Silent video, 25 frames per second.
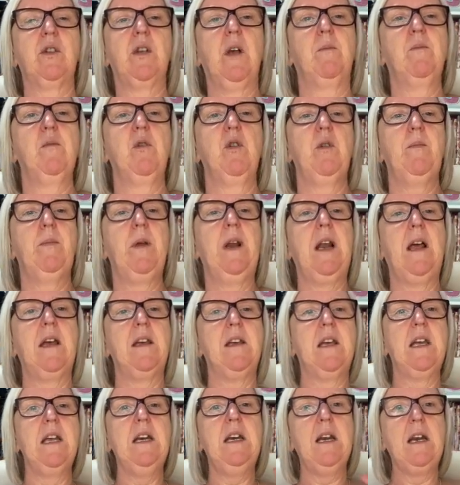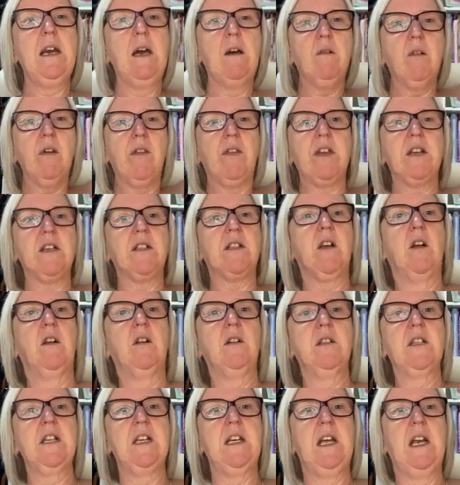so I'm going to be like in and out of this
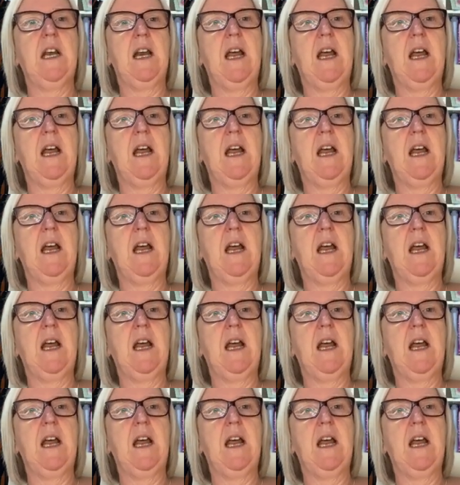all day,